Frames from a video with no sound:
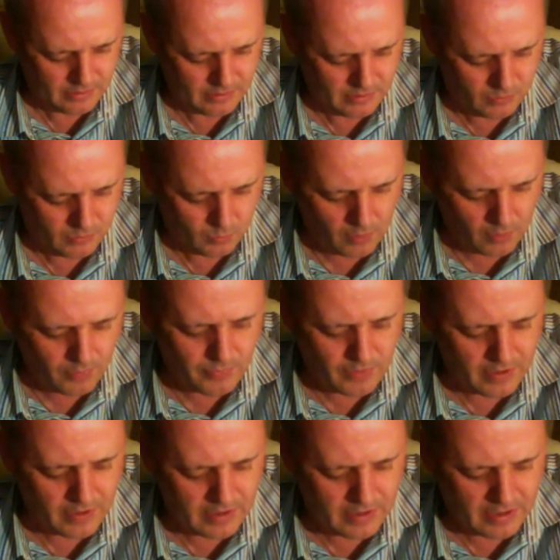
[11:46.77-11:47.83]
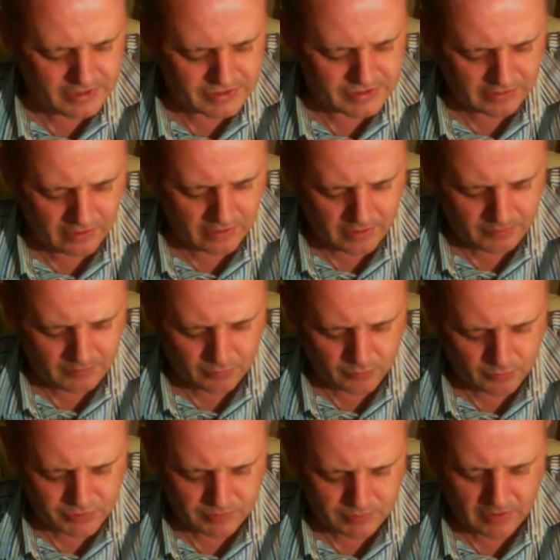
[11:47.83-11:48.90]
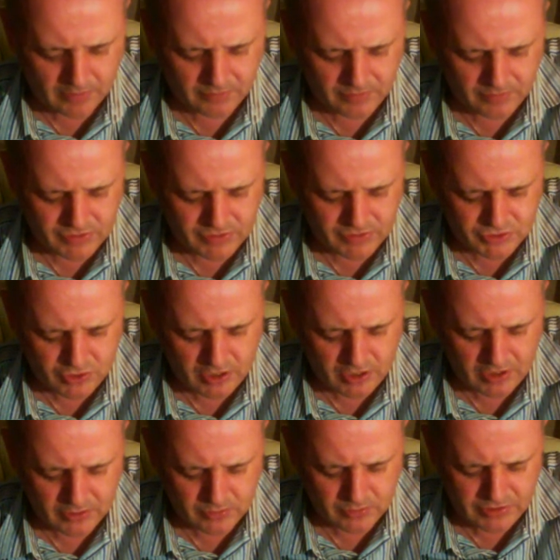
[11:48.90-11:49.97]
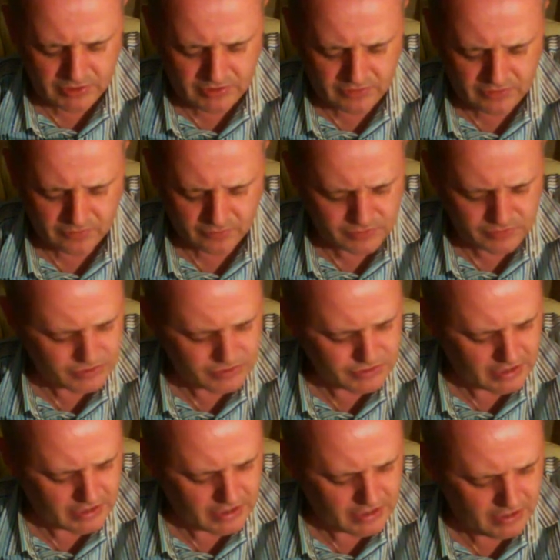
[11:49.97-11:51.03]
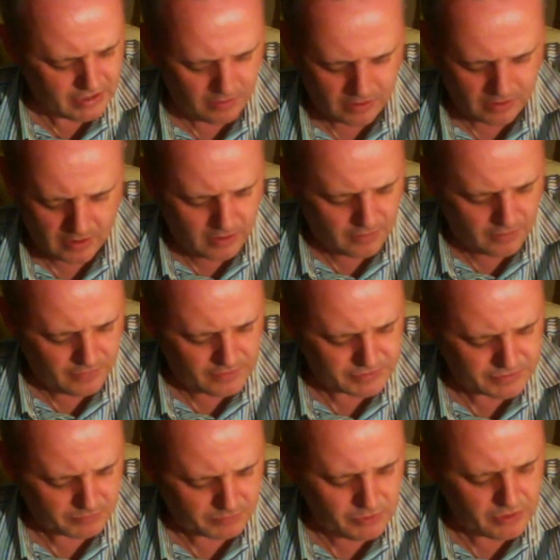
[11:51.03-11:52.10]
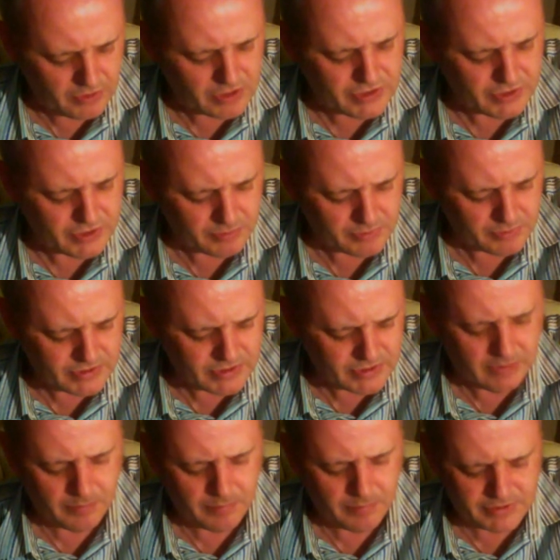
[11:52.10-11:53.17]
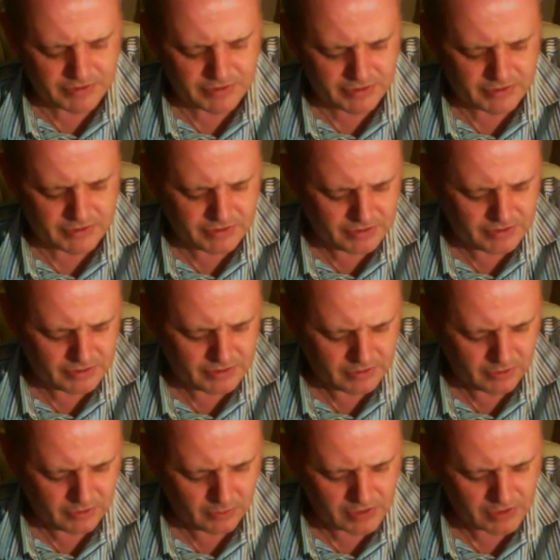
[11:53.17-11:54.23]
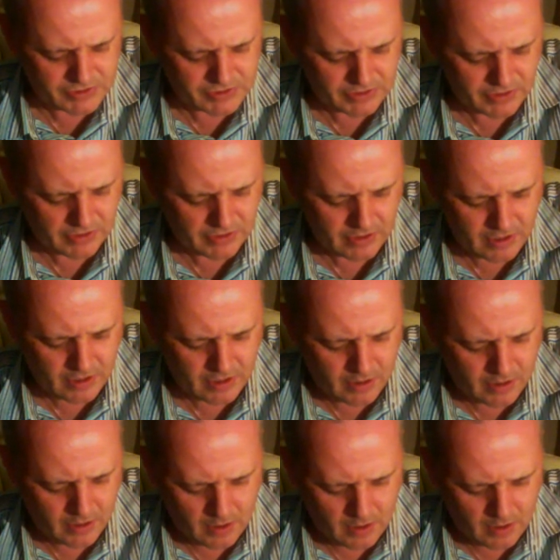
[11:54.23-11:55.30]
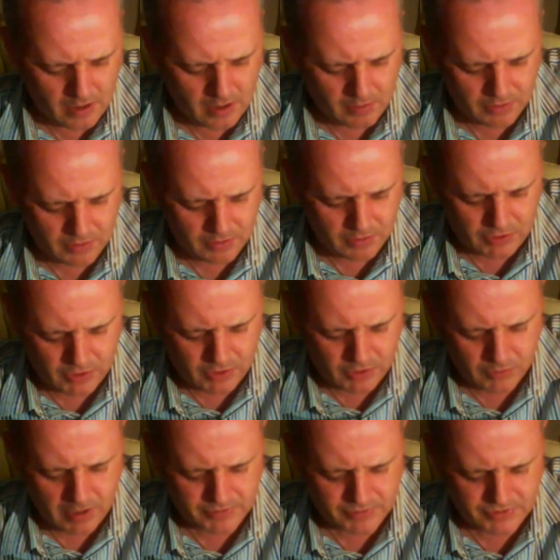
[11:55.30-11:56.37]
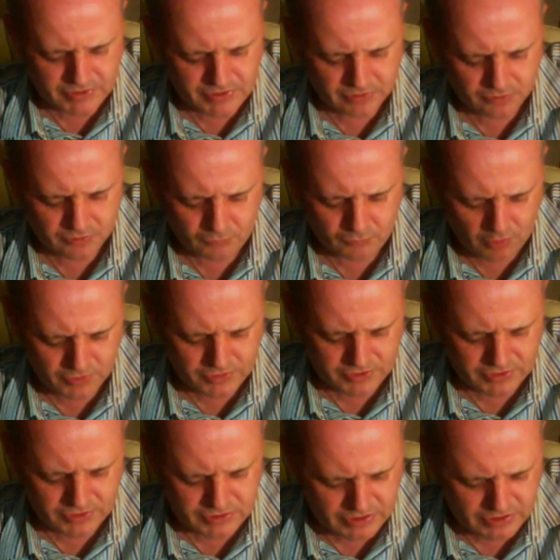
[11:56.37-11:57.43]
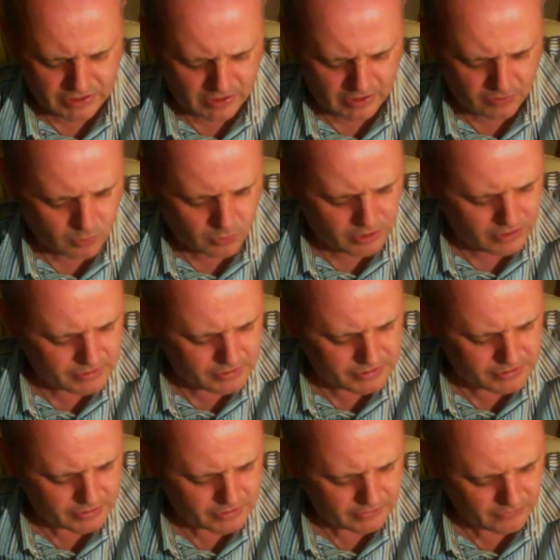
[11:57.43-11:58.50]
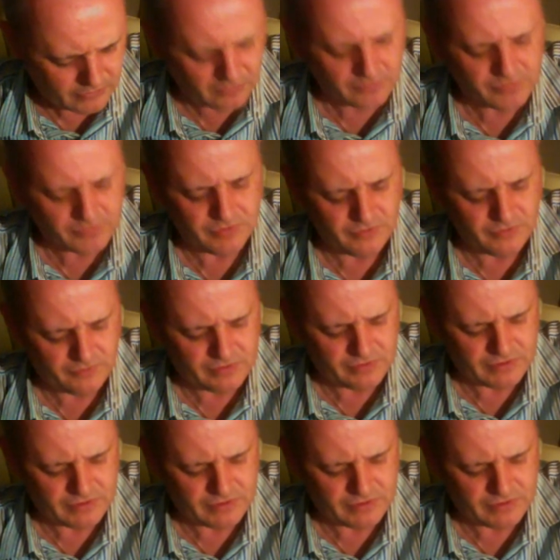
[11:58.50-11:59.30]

What then agent like brought about this tragedy thunders day, this municipal sin business? Question. Our cube house still rocks as ear witness to the thunder of his